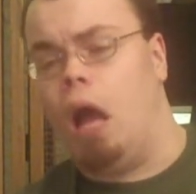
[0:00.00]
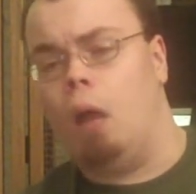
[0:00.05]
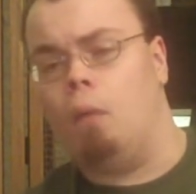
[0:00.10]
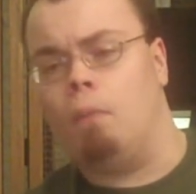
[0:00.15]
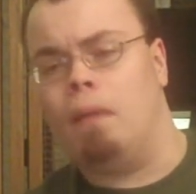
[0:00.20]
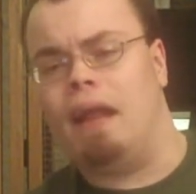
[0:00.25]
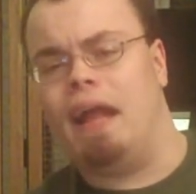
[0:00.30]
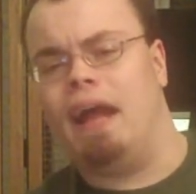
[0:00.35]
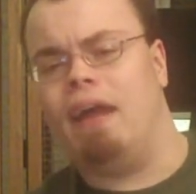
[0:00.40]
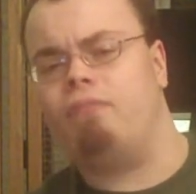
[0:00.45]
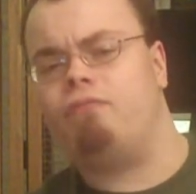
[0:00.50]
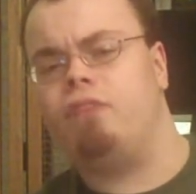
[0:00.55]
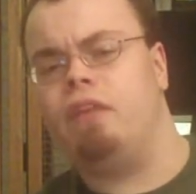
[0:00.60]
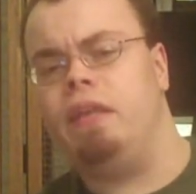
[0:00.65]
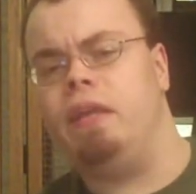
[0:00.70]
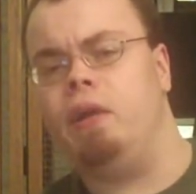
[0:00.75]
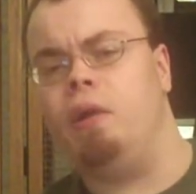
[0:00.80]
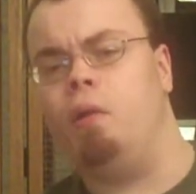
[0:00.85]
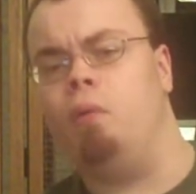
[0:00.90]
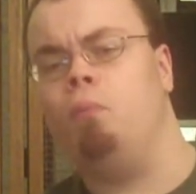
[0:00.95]
I'm going to have
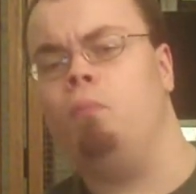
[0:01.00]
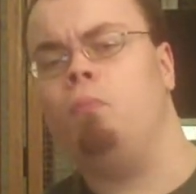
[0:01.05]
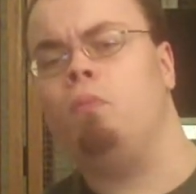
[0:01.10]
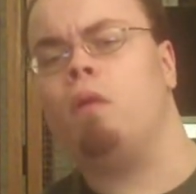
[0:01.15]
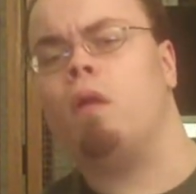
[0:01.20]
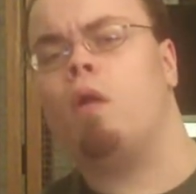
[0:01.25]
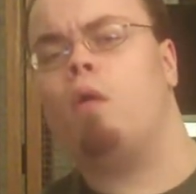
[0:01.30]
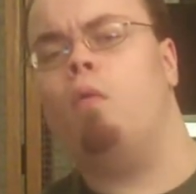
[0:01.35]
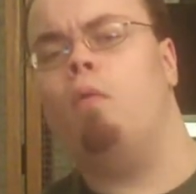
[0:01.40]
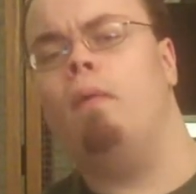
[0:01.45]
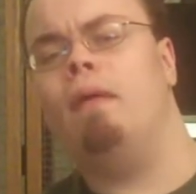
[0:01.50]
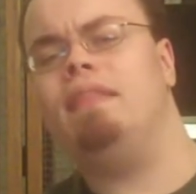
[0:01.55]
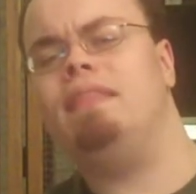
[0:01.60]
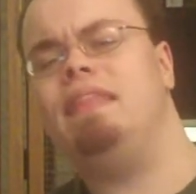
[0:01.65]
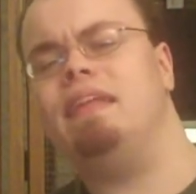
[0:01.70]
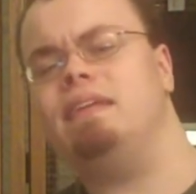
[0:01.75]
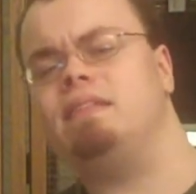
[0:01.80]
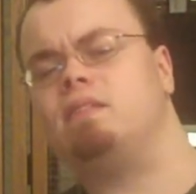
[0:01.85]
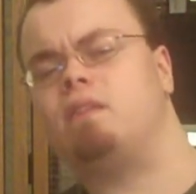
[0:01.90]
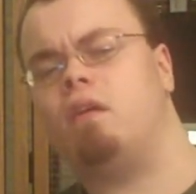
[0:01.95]
to do
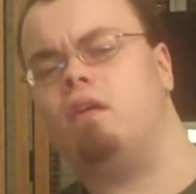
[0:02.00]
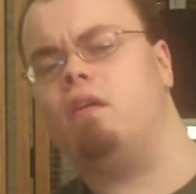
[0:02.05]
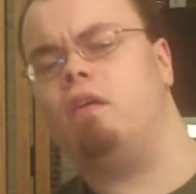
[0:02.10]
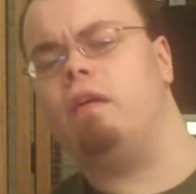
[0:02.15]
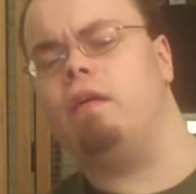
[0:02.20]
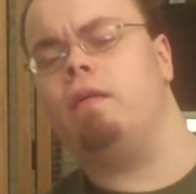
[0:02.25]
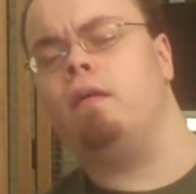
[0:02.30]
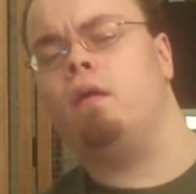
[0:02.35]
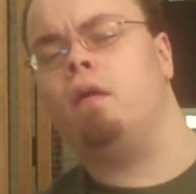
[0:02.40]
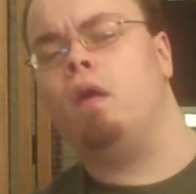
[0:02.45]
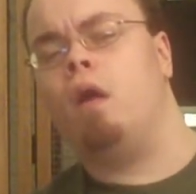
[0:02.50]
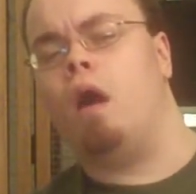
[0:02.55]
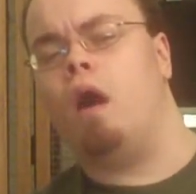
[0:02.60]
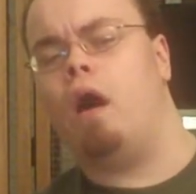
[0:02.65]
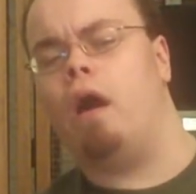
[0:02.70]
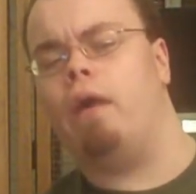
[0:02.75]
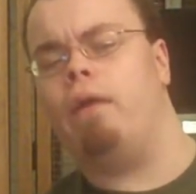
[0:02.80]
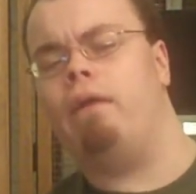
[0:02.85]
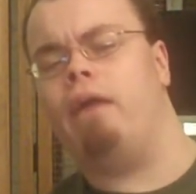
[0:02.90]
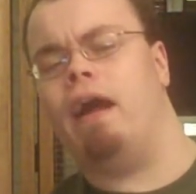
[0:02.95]
with this current
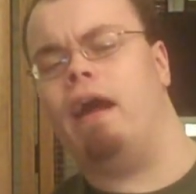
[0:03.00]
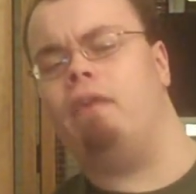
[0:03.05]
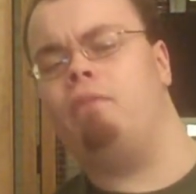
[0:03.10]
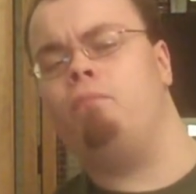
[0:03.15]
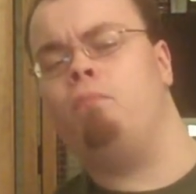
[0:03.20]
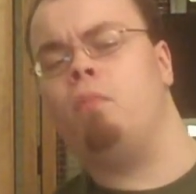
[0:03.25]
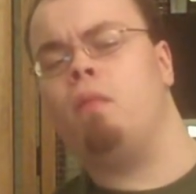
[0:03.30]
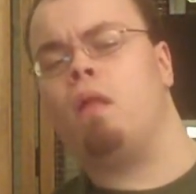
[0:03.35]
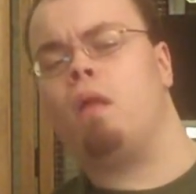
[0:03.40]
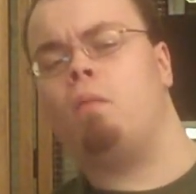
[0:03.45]
hard drive,